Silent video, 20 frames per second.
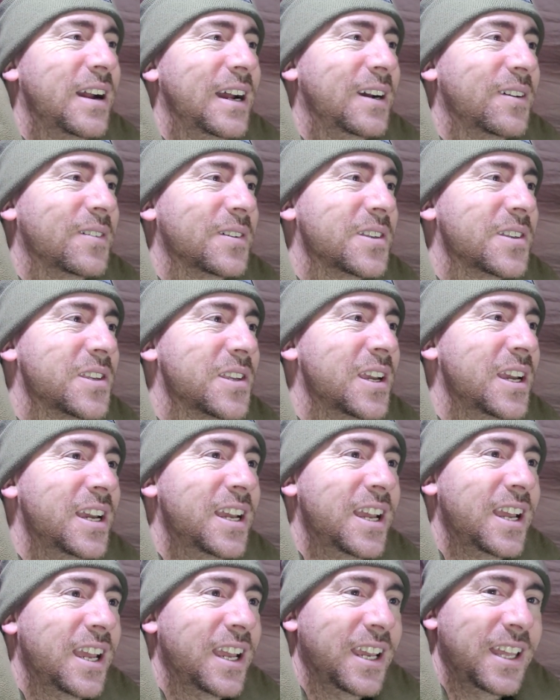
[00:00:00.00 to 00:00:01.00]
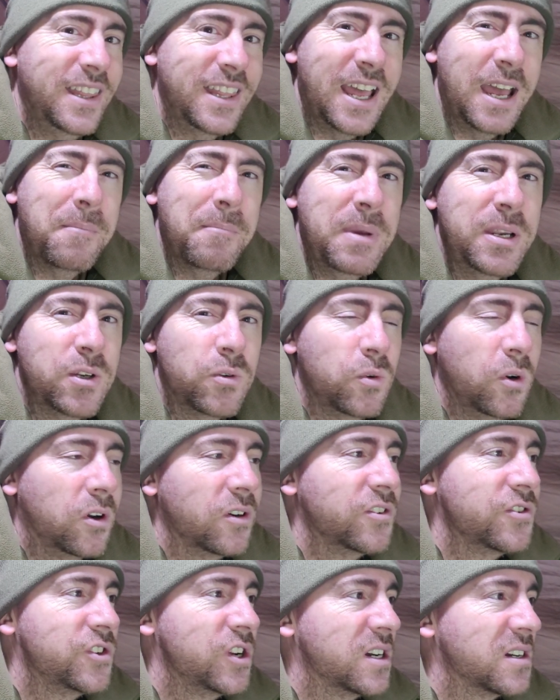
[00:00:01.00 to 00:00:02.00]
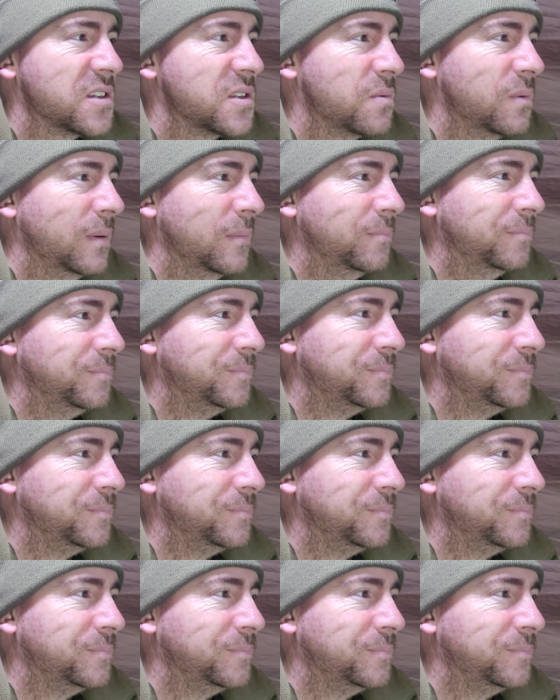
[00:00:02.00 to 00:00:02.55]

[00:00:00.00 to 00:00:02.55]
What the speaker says: hours in that middle Longchuck swim.